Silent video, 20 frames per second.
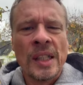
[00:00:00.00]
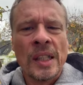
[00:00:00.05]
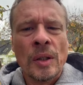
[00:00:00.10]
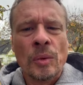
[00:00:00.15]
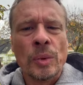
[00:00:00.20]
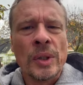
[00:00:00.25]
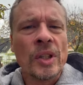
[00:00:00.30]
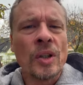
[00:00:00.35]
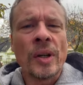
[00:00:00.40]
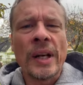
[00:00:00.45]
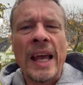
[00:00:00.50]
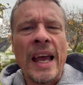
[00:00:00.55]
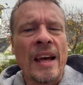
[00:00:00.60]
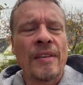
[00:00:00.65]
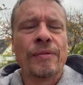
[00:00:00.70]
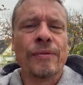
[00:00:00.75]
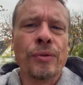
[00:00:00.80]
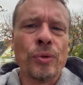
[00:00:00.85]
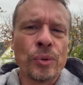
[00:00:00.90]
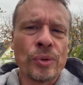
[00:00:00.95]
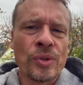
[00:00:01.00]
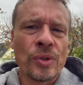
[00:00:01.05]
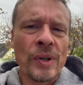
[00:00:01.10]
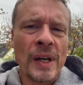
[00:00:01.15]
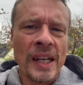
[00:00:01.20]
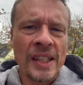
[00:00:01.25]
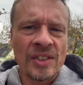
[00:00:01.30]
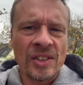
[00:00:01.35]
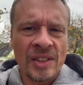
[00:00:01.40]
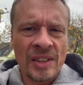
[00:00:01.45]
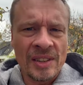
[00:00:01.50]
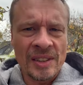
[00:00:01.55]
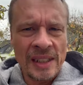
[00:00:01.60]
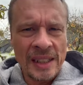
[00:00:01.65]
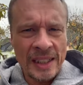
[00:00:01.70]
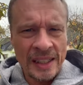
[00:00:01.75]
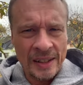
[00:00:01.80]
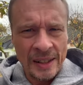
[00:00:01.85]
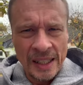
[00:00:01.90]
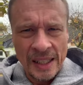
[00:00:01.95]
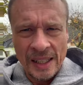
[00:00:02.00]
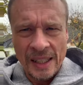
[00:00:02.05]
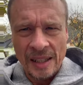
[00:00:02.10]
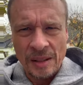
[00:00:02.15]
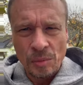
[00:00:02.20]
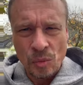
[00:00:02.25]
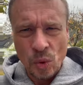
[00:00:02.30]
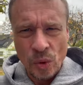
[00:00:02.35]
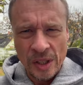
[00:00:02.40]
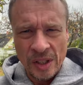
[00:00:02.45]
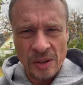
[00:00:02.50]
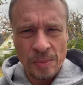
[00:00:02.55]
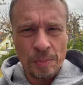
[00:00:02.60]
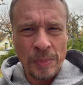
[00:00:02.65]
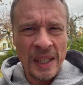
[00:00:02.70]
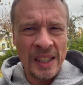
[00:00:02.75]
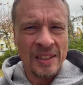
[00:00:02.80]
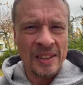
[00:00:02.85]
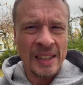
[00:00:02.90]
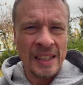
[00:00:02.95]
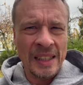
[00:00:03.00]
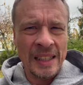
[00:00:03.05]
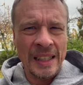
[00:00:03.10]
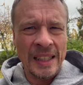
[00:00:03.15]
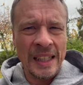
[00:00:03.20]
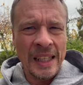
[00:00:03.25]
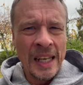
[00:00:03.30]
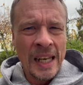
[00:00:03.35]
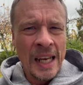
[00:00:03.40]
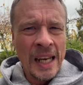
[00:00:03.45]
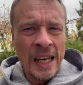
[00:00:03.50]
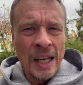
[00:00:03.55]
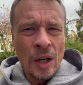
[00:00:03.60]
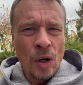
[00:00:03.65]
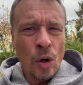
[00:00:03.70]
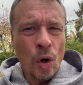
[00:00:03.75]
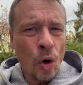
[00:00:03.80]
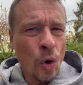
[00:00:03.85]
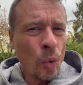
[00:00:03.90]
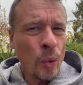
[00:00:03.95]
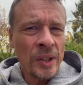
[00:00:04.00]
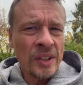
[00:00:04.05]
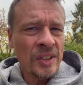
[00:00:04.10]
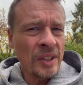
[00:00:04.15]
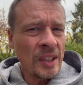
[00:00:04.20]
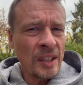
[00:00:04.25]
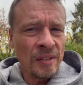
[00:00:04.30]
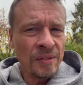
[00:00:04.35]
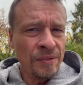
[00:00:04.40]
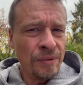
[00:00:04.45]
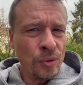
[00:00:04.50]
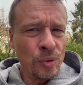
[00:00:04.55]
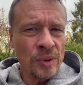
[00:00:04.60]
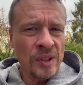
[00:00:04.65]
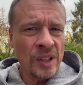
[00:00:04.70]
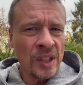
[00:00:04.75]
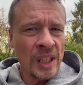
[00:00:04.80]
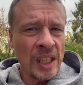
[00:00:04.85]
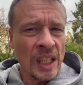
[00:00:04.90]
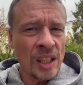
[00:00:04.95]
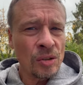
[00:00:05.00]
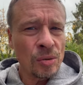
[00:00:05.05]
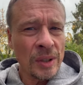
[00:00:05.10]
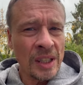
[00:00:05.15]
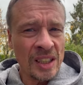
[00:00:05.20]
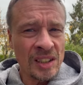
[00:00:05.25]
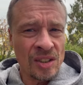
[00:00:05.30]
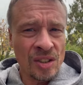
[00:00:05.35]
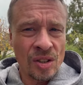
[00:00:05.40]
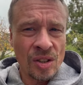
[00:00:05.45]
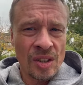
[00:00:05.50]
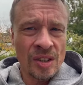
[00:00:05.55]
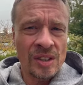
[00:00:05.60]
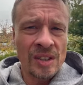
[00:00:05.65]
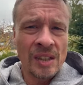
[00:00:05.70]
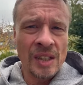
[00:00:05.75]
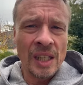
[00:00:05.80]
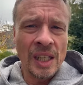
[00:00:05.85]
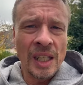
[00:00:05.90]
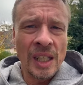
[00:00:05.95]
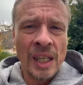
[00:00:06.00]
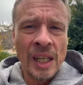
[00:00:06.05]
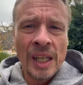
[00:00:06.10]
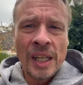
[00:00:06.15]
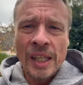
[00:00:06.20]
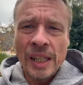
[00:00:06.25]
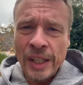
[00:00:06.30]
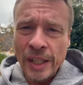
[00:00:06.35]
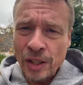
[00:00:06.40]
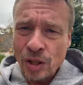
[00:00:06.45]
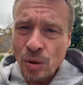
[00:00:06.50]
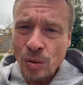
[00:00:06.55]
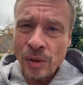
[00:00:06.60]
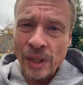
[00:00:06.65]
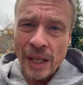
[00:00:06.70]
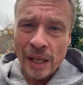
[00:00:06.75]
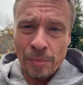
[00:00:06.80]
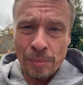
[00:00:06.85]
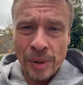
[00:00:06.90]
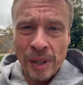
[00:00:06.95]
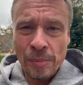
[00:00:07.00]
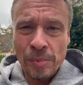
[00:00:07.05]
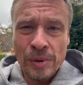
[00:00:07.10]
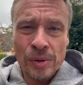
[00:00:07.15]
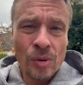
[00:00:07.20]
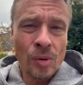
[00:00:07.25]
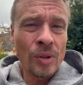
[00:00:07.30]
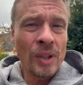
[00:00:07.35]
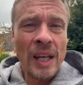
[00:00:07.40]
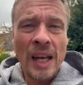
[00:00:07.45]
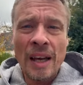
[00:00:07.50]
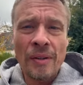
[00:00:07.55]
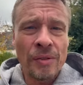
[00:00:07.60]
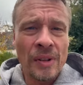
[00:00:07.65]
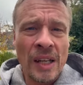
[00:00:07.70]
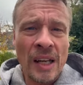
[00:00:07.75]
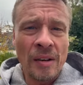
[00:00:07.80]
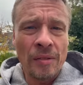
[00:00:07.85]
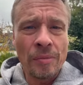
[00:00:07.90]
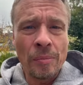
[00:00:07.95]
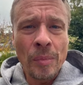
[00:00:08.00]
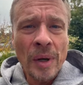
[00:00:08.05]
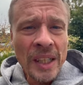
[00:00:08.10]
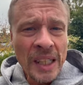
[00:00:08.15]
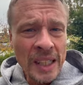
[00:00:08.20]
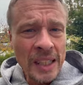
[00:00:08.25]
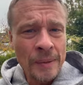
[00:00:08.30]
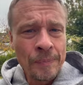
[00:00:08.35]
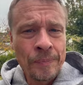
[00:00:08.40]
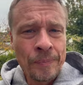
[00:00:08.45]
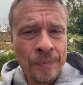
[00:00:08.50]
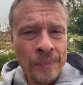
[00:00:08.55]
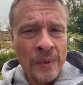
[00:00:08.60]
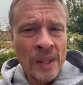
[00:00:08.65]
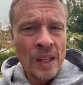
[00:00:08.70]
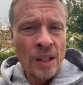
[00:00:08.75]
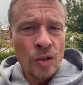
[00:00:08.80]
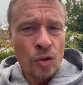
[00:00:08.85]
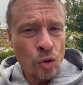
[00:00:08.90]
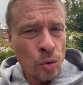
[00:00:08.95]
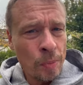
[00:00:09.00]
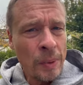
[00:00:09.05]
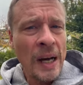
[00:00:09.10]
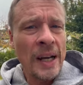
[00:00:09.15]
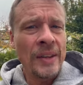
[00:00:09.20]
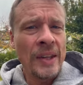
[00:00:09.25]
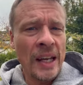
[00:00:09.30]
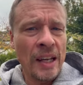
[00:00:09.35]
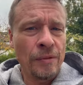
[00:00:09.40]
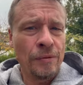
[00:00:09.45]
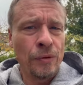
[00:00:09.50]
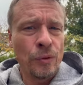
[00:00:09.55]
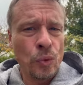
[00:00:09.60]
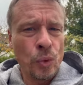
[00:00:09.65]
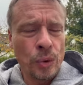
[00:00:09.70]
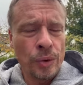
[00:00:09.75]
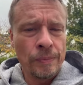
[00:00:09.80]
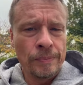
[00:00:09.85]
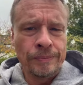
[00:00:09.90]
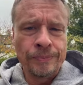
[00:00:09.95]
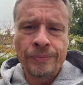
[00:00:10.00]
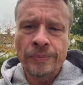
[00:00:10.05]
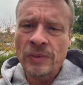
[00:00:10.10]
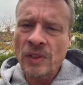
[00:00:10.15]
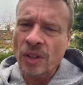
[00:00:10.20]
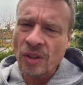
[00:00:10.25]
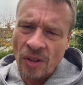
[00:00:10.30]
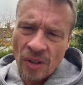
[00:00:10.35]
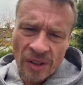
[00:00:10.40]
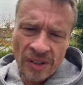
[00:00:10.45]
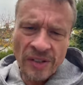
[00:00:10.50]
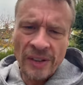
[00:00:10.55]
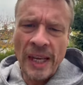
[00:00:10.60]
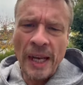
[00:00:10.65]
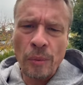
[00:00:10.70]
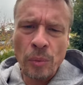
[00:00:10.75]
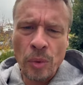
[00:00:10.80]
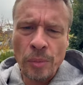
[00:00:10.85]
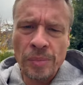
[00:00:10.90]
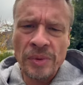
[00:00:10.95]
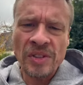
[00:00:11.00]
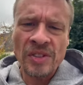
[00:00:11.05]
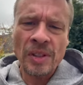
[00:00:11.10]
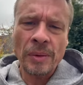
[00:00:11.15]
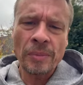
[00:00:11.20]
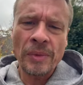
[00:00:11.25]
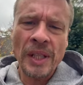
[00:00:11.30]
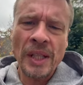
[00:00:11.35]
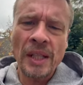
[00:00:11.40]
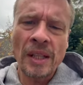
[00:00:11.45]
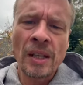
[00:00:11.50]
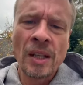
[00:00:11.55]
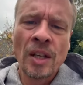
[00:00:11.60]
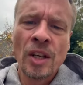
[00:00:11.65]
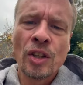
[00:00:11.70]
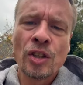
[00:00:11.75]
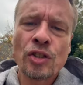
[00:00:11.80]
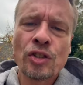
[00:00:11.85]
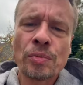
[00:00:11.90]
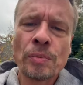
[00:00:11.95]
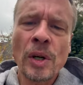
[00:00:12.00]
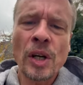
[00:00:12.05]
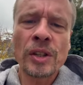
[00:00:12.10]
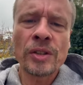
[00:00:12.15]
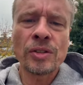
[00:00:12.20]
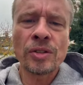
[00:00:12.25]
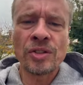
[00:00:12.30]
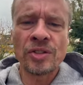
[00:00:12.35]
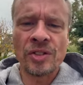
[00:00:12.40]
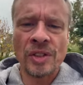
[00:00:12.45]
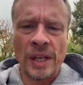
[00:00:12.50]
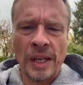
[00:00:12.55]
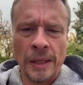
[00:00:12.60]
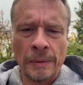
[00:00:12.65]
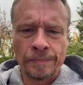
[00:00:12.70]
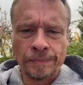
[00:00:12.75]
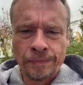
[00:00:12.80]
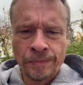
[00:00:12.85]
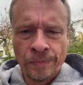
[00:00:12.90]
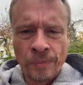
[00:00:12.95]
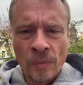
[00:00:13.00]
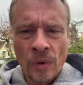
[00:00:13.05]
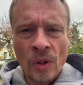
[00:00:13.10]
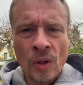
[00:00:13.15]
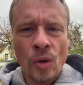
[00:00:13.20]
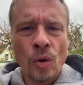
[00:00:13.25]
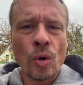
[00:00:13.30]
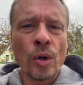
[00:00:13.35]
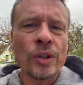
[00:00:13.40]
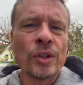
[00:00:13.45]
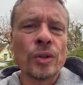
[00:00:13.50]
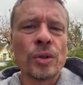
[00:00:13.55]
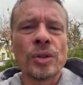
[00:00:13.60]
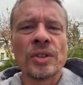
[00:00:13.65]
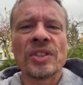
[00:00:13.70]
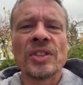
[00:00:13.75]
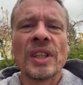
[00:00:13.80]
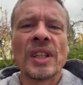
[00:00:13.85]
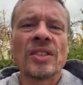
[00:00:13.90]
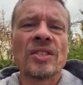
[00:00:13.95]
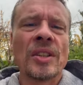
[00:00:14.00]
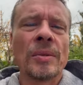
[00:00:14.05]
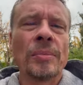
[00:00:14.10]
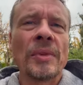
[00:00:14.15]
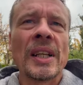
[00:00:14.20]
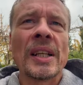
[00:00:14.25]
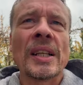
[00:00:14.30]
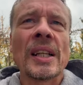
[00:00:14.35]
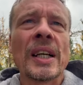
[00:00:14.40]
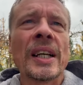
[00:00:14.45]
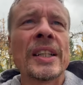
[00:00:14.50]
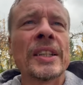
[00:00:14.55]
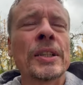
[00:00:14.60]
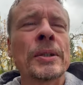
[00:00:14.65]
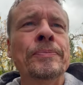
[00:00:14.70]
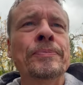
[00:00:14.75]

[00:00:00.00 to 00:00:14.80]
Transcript: We don't have food crises like that anymore. It's basically always enough food in a country. It's just the issue that people don't have enough money to buy that food. So that would be something smart to say. Or you could say something like